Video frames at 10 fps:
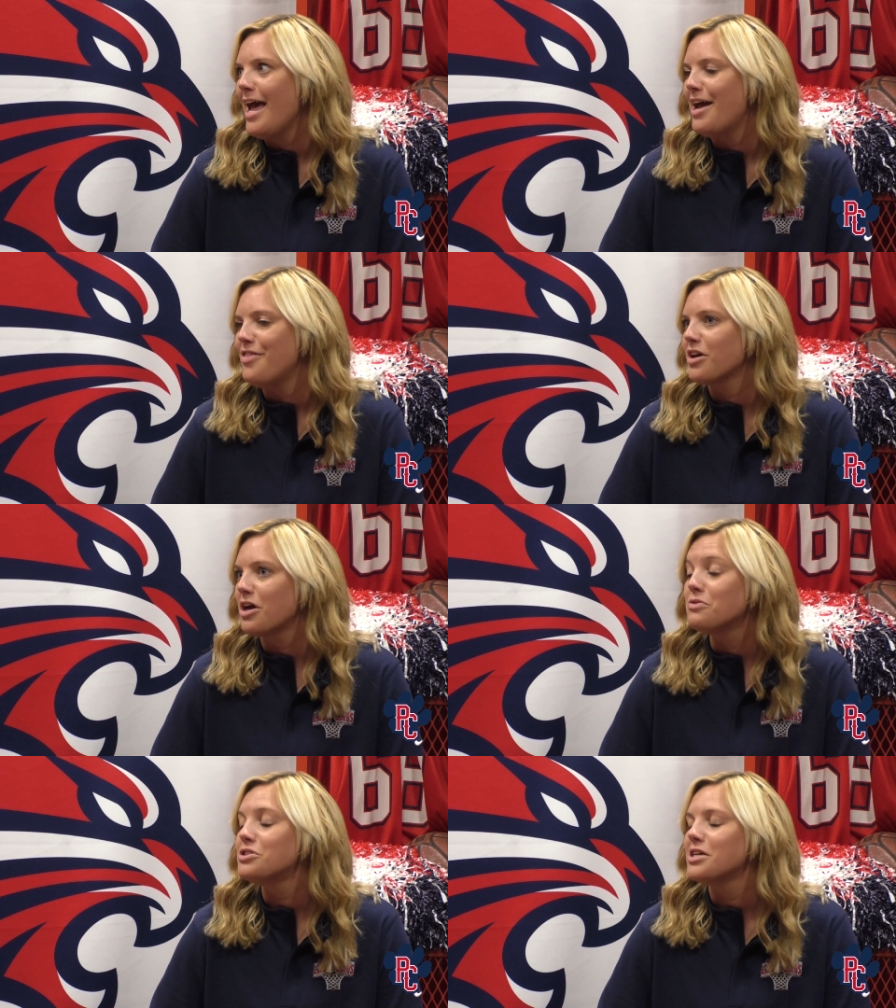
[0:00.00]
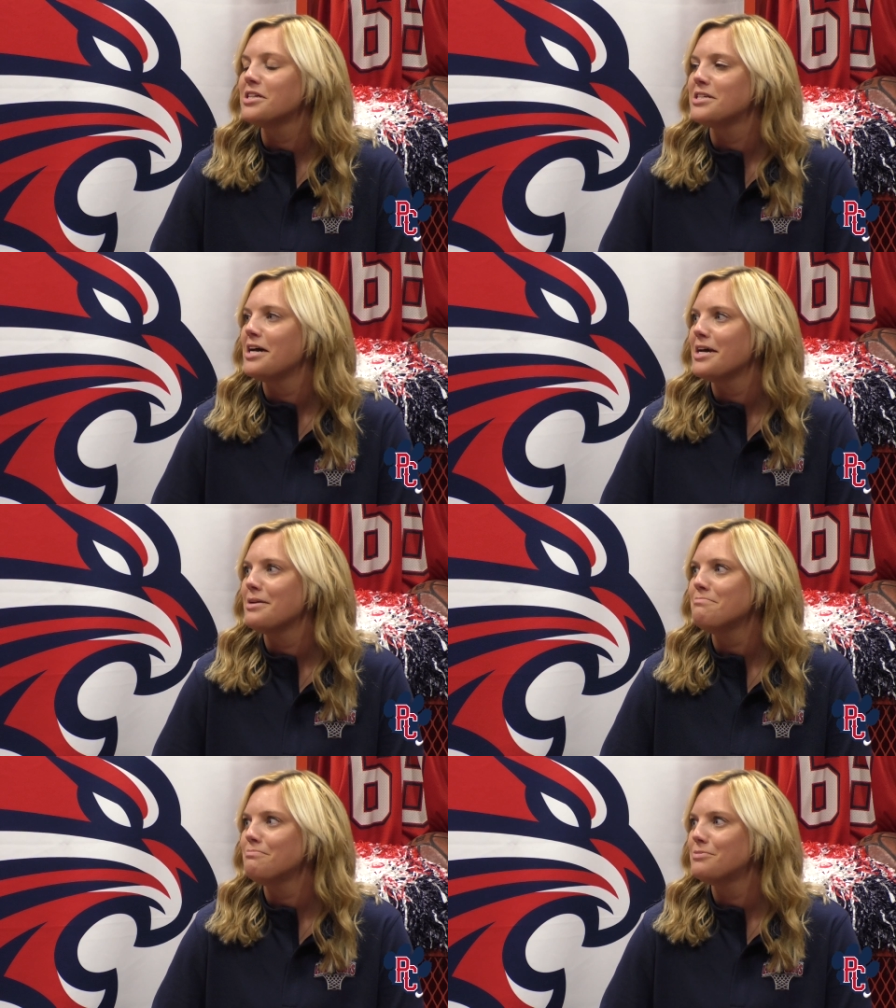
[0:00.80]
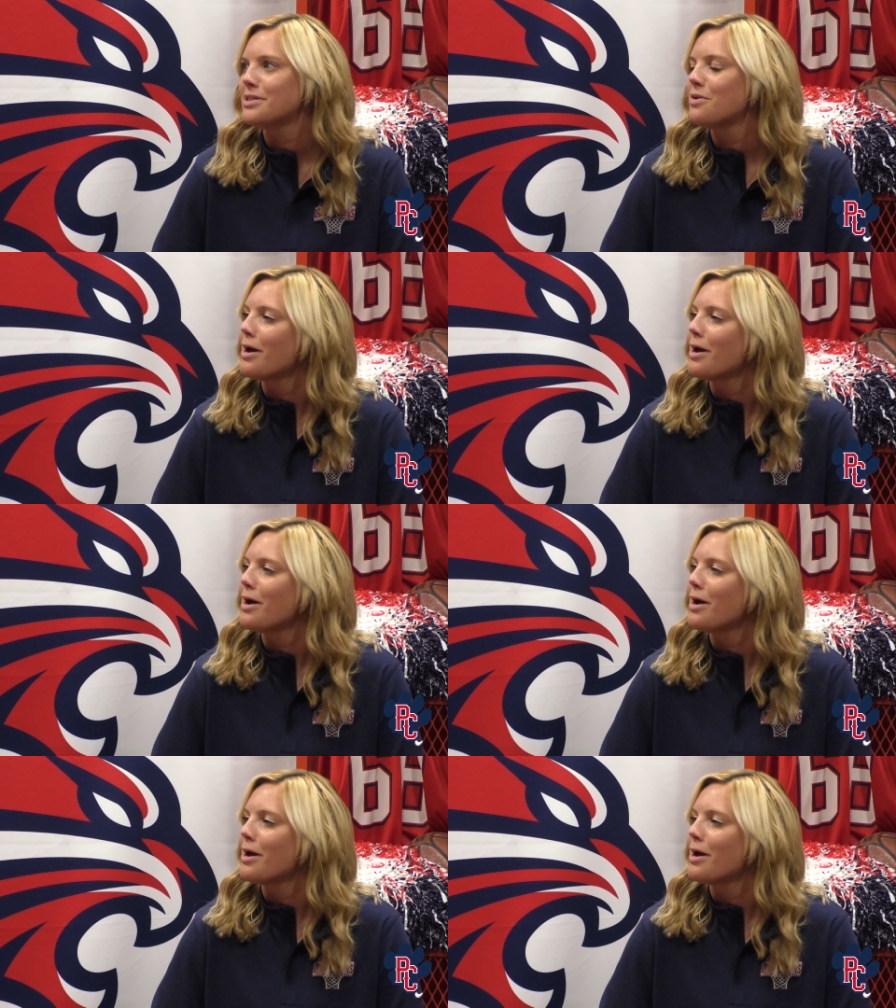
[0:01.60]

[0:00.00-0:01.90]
And the coach at the time said,